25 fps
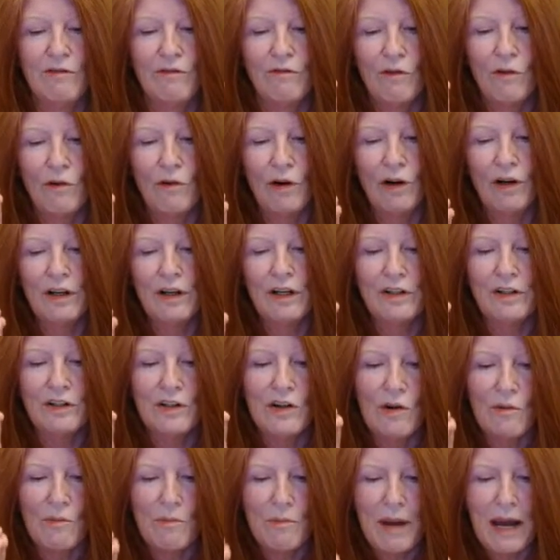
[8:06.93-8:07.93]
for
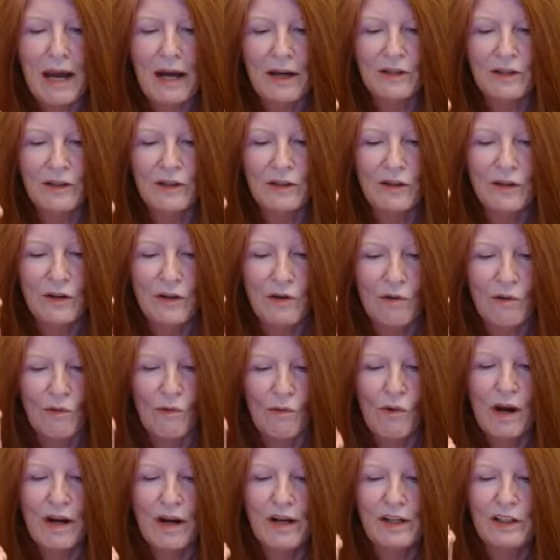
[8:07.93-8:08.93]
no matter
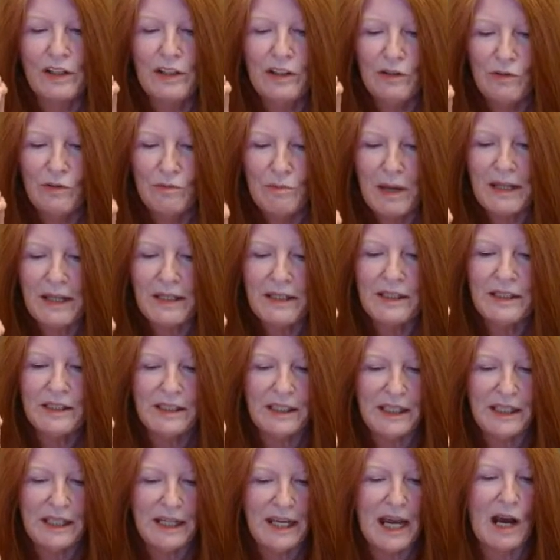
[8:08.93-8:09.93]
what you may
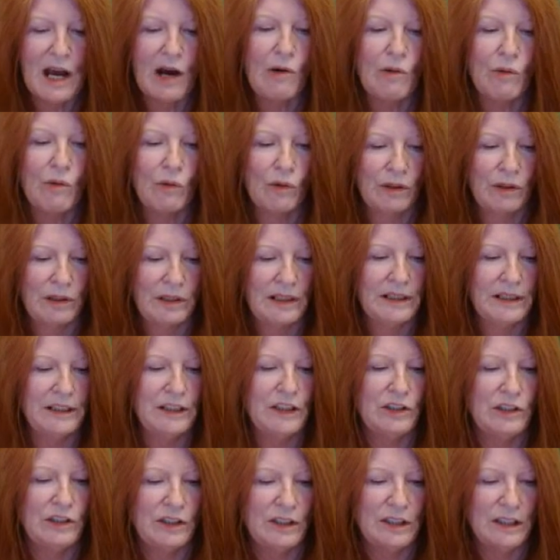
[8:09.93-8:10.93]
see outwardly,